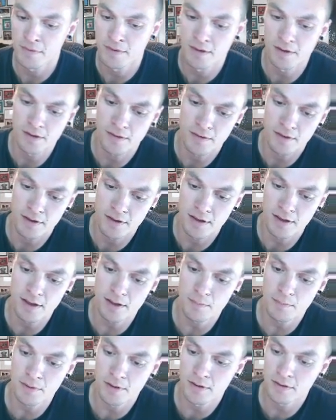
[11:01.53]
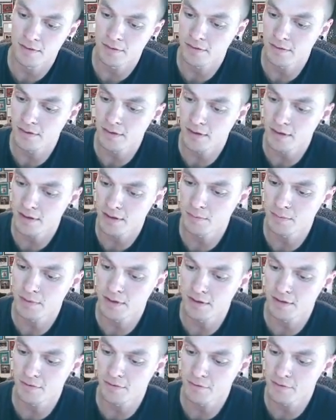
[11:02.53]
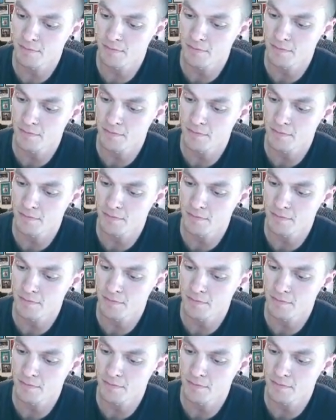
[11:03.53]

on the cape, so it's a little bit different.